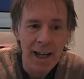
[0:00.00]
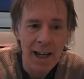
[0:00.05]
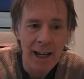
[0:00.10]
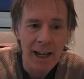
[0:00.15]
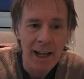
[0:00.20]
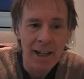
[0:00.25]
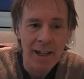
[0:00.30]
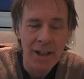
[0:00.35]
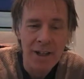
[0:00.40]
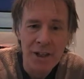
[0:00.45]

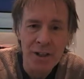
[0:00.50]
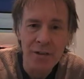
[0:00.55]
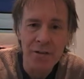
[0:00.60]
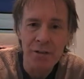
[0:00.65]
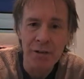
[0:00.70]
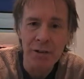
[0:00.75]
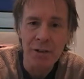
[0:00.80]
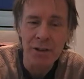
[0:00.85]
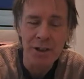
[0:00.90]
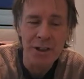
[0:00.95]
And as she
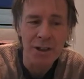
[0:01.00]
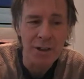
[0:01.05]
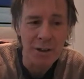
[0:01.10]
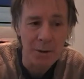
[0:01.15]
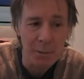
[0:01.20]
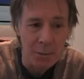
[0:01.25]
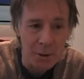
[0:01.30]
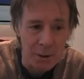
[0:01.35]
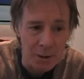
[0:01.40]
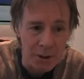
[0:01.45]
falls into
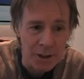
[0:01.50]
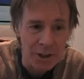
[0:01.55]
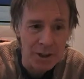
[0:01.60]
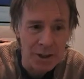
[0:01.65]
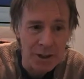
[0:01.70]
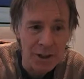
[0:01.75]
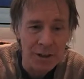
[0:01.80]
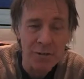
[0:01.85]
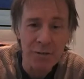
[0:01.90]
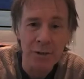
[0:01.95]
the water,
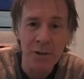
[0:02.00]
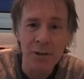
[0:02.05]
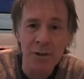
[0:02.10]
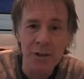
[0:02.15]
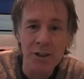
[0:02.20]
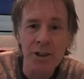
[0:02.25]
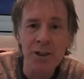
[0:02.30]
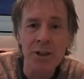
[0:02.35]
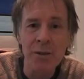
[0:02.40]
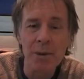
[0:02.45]
she
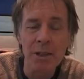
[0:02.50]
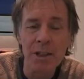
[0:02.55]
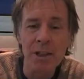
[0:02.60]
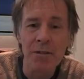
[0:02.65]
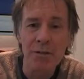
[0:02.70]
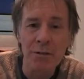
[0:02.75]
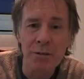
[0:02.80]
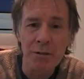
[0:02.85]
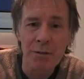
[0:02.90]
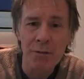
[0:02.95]
falls into a
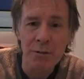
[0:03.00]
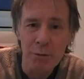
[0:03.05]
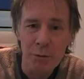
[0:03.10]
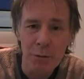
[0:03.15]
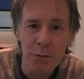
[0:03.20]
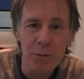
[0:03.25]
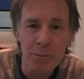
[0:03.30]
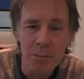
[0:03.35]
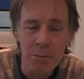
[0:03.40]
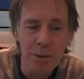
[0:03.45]
different
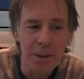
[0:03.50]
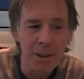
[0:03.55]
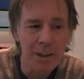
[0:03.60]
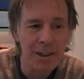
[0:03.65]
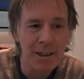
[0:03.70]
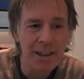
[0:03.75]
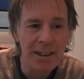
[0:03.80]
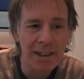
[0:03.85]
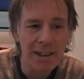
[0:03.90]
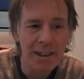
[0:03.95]
room
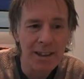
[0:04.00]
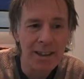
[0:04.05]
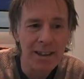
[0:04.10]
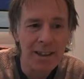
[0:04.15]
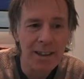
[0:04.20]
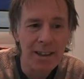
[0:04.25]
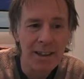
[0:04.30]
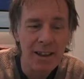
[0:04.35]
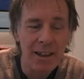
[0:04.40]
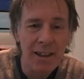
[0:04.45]

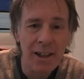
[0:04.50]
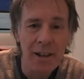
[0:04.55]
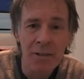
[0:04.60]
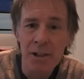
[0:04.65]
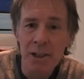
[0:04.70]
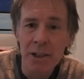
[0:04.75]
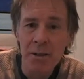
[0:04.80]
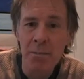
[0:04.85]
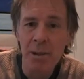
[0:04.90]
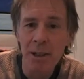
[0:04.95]
of
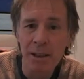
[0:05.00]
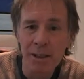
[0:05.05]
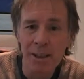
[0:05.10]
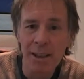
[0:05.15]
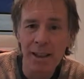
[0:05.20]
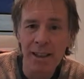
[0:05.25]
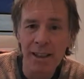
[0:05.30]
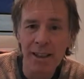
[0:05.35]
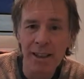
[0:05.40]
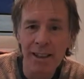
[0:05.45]
this
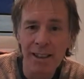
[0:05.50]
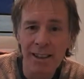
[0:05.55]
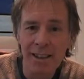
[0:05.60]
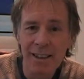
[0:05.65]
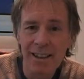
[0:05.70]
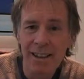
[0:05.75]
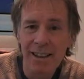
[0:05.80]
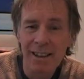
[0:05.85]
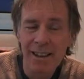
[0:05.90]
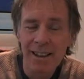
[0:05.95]
building
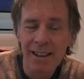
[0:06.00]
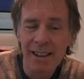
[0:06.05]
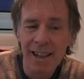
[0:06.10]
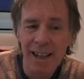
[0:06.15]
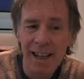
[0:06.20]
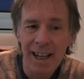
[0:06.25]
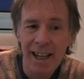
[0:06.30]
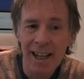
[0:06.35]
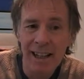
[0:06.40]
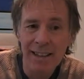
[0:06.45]

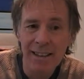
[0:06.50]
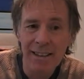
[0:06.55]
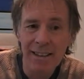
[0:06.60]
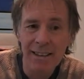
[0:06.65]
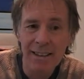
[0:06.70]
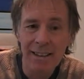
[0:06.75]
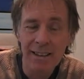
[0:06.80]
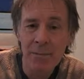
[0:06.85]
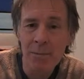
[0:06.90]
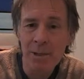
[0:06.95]

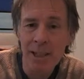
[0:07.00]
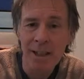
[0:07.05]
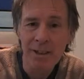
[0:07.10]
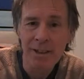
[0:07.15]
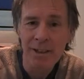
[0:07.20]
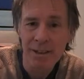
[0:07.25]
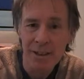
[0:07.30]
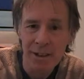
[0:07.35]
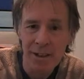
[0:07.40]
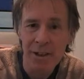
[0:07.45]
and comes
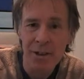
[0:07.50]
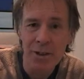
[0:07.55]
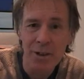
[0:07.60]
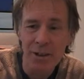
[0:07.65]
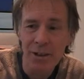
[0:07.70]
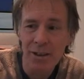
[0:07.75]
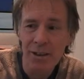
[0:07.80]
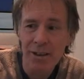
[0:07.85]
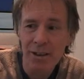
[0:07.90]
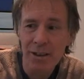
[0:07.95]
out another
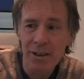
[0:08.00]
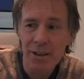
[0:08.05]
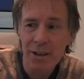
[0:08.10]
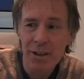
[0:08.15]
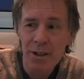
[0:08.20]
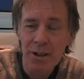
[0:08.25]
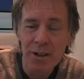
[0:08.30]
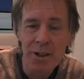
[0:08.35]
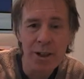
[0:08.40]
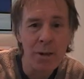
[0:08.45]
door,
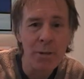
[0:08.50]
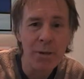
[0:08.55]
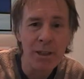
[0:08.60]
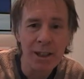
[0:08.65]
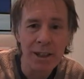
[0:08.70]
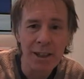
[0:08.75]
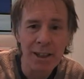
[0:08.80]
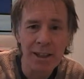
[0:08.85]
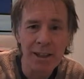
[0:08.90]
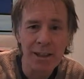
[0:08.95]

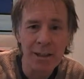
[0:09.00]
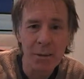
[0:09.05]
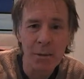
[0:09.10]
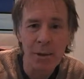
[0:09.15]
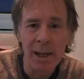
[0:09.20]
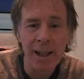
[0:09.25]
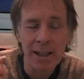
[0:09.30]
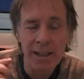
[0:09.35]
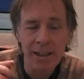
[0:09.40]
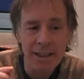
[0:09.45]
soaking
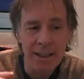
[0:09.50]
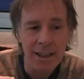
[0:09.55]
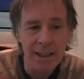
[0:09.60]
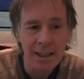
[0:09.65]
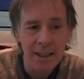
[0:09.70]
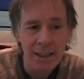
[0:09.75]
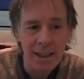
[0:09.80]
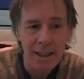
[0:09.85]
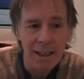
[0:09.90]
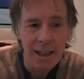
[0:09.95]
wet
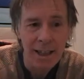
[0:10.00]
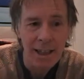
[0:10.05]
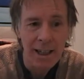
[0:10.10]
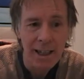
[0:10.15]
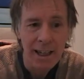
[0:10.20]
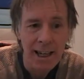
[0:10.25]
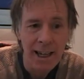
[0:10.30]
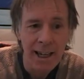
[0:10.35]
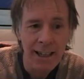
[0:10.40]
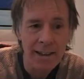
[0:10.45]

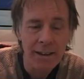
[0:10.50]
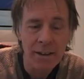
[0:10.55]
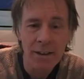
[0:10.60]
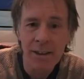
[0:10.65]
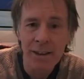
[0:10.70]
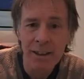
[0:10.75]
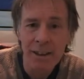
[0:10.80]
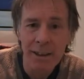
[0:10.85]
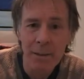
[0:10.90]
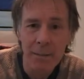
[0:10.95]
and
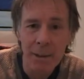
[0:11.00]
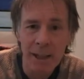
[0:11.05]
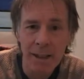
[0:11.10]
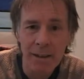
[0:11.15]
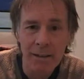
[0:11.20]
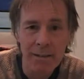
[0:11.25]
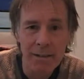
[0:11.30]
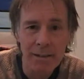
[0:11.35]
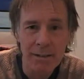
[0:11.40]
looking about